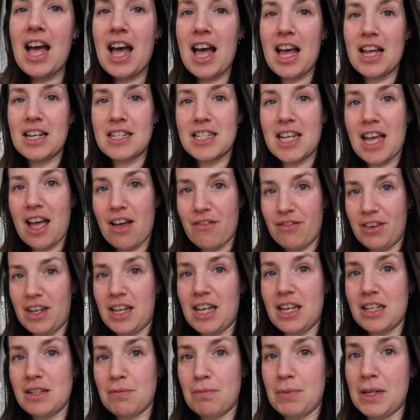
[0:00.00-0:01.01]
And have
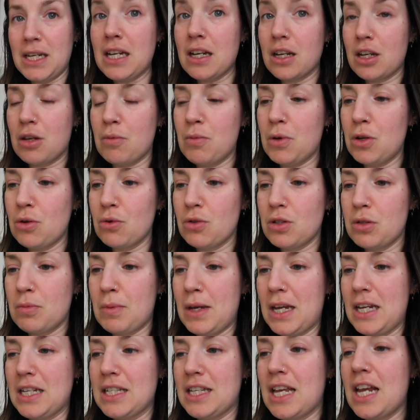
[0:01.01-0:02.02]
it as be a communal
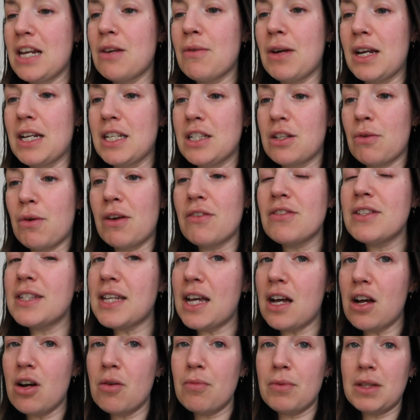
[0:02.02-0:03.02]
space. Anyway, so I've
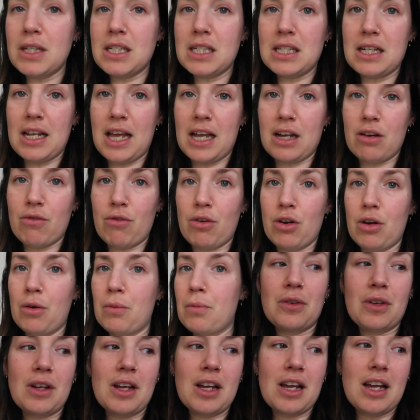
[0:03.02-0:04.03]
set up this Slack
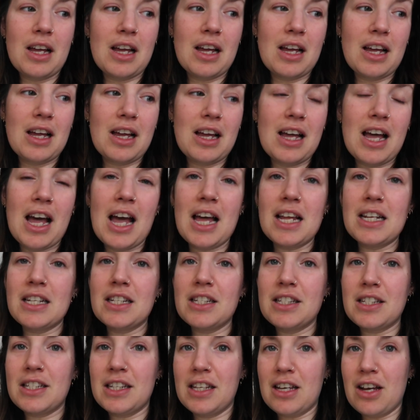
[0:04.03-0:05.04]
group,
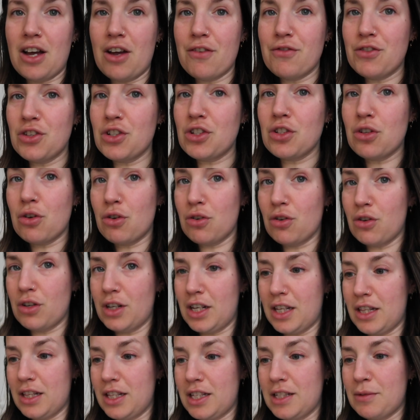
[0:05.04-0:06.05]
and I've just gone on
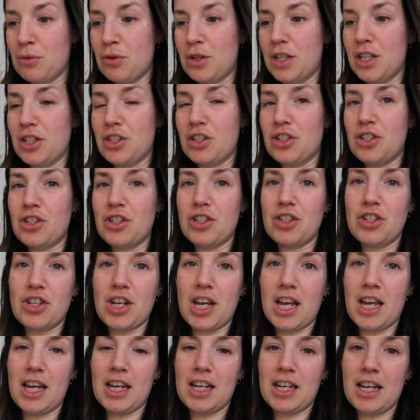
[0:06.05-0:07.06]
it this morning just to
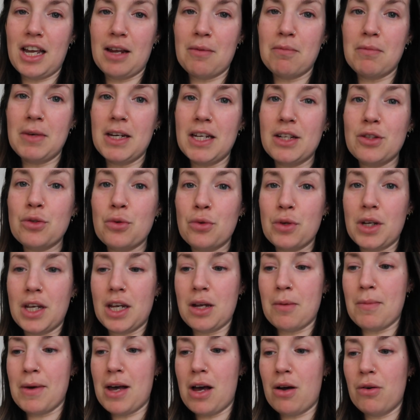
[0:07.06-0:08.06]
check. And me
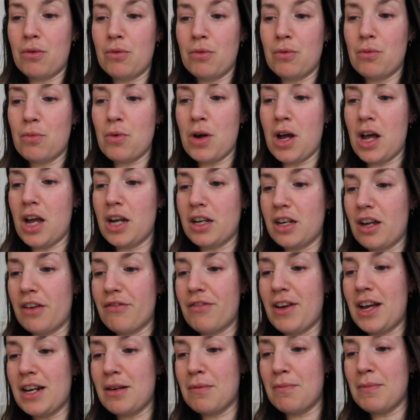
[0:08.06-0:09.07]
talking about work,
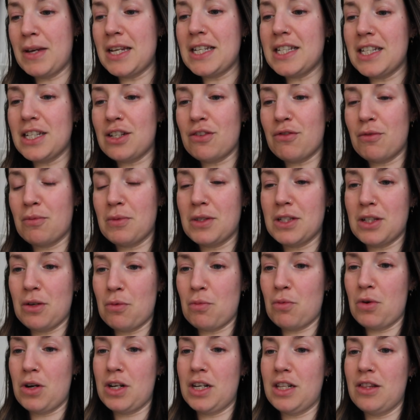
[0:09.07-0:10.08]
I've had a message from
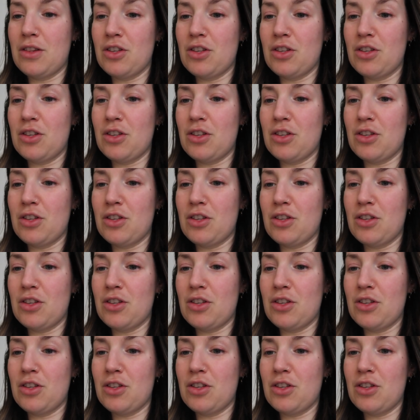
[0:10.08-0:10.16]
someone